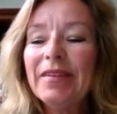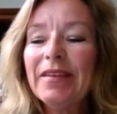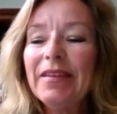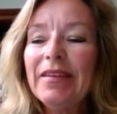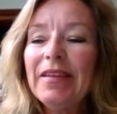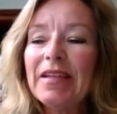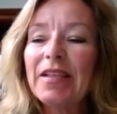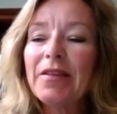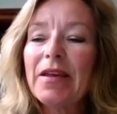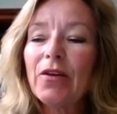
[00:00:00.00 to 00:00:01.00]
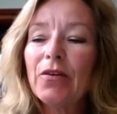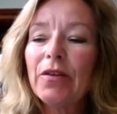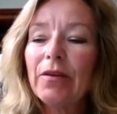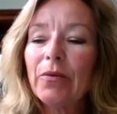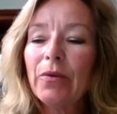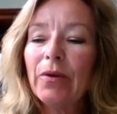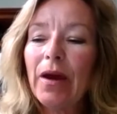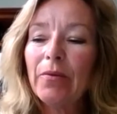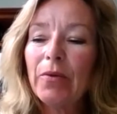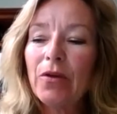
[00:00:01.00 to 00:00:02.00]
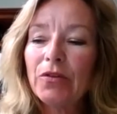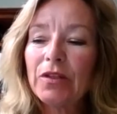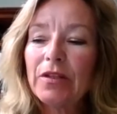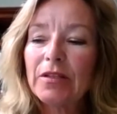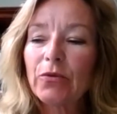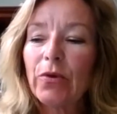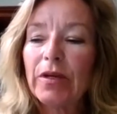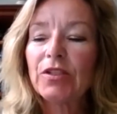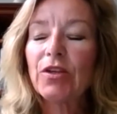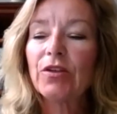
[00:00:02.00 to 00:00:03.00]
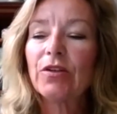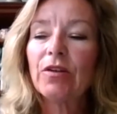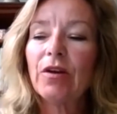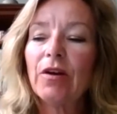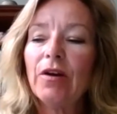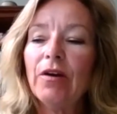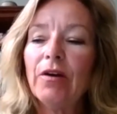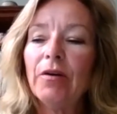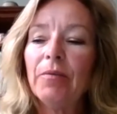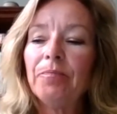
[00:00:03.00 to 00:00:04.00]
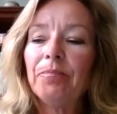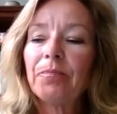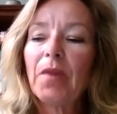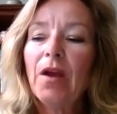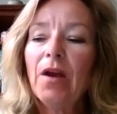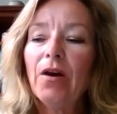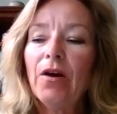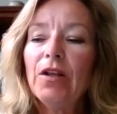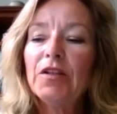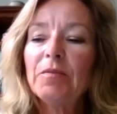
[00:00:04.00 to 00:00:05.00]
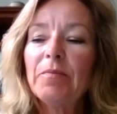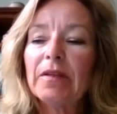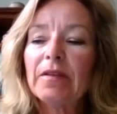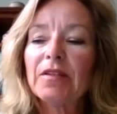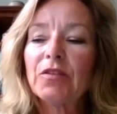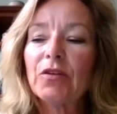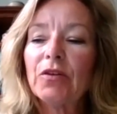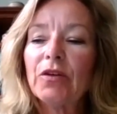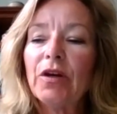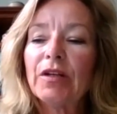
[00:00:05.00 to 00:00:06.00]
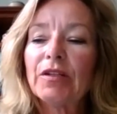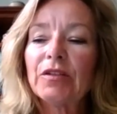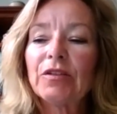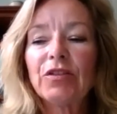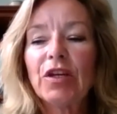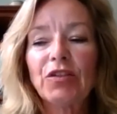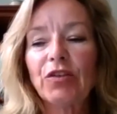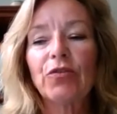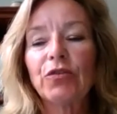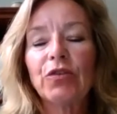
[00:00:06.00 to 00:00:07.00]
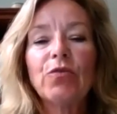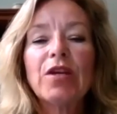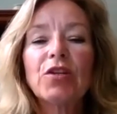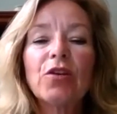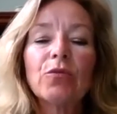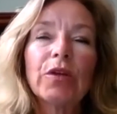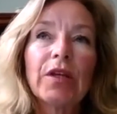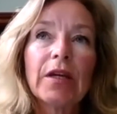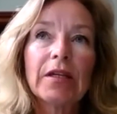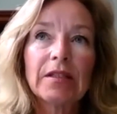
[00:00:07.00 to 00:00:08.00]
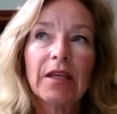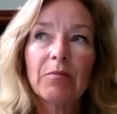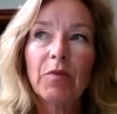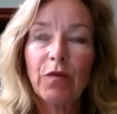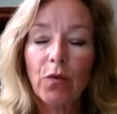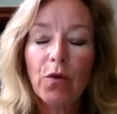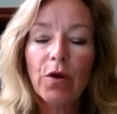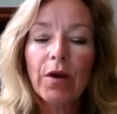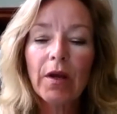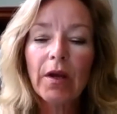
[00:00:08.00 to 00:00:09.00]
Yes, I think I will answer this question a little bit as just a continuation of what I said before.